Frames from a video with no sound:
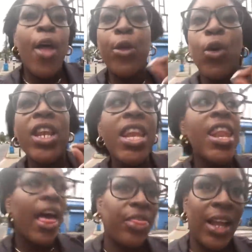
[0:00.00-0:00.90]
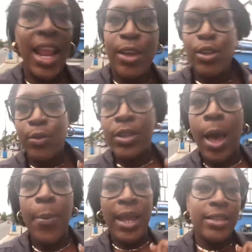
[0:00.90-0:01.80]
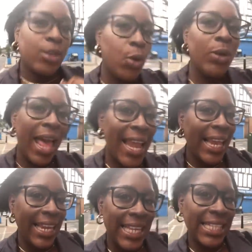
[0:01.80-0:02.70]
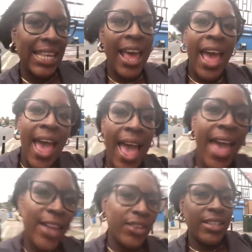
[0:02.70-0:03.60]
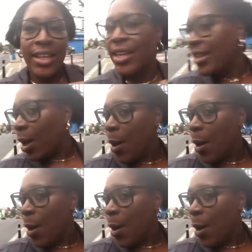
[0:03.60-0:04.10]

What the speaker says: thought nothing less of a place called Elite Hairdressers.